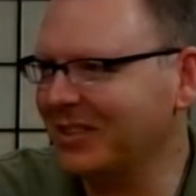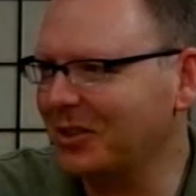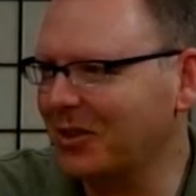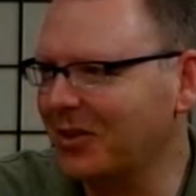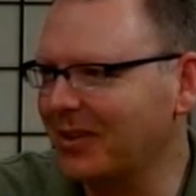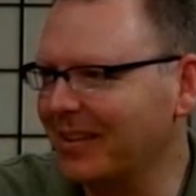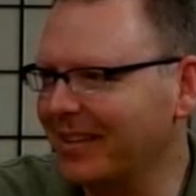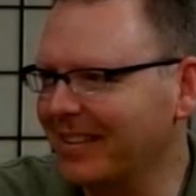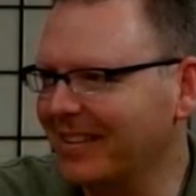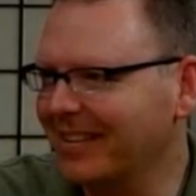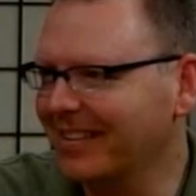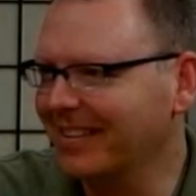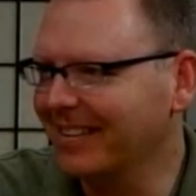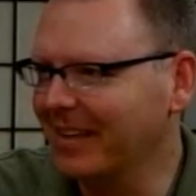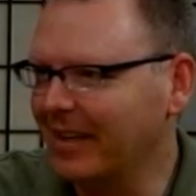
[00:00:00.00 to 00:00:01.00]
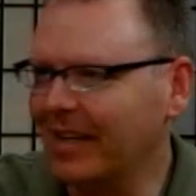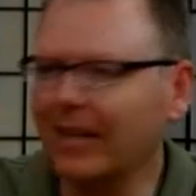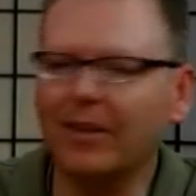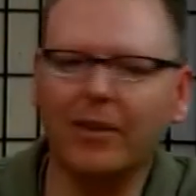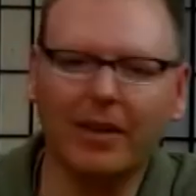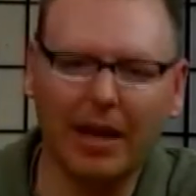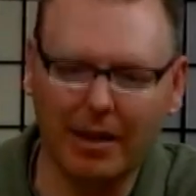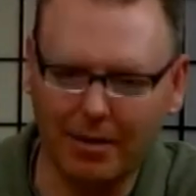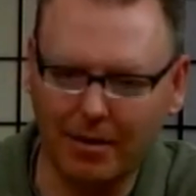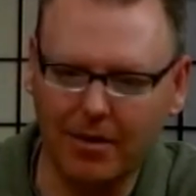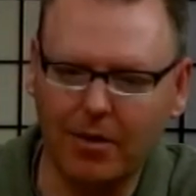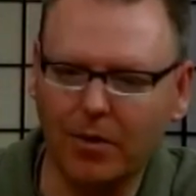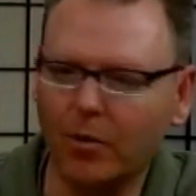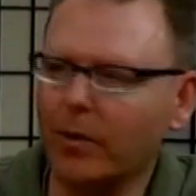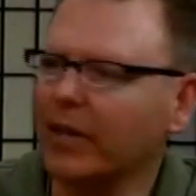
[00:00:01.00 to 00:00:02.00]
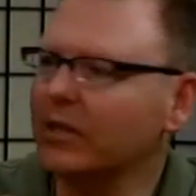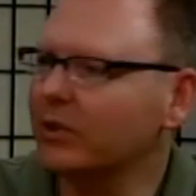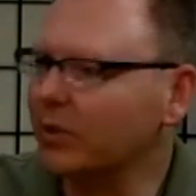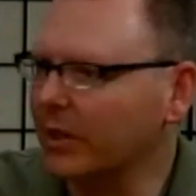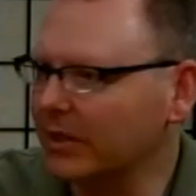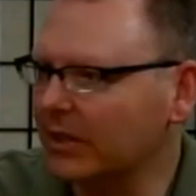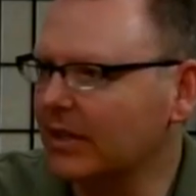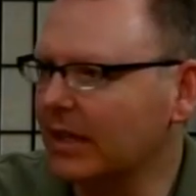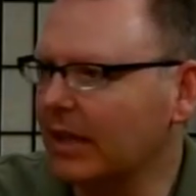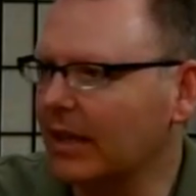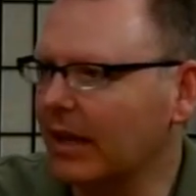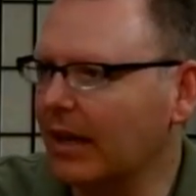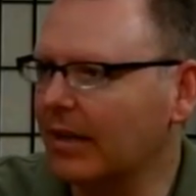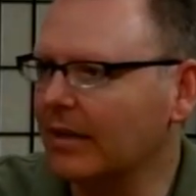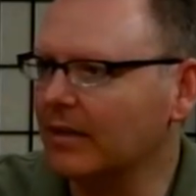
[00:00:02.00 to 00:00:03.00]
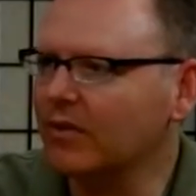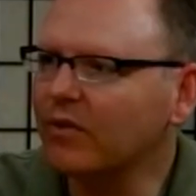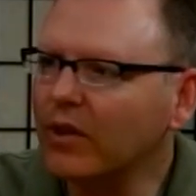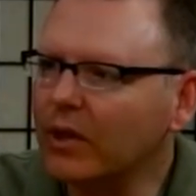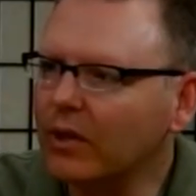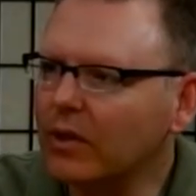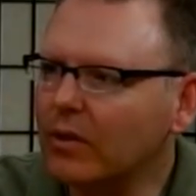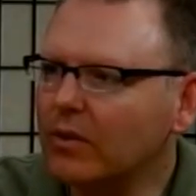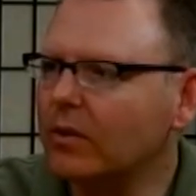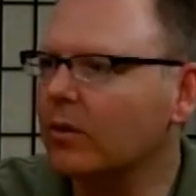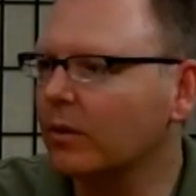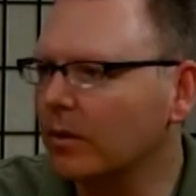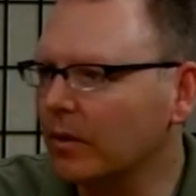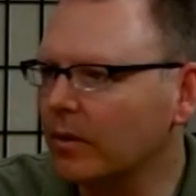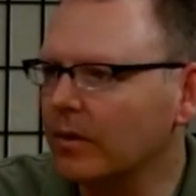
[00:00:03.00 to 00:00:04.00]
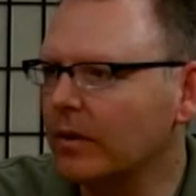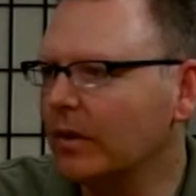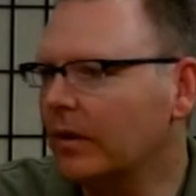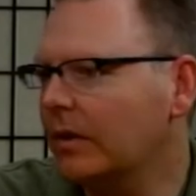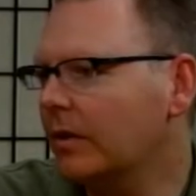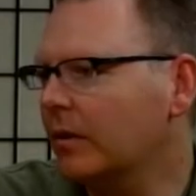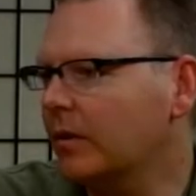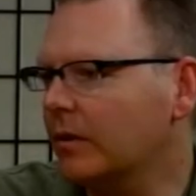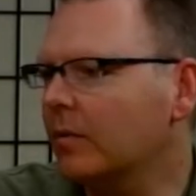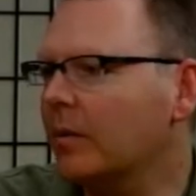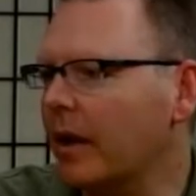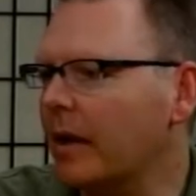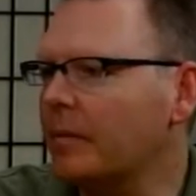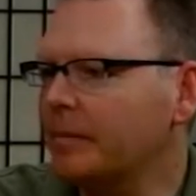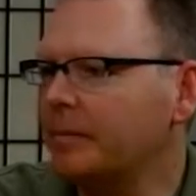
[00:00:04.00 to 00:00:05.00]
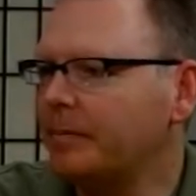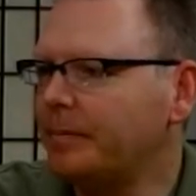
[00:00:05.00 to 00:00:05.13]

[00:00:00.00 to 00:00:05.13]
it's already either that the registration deadline is filled or what.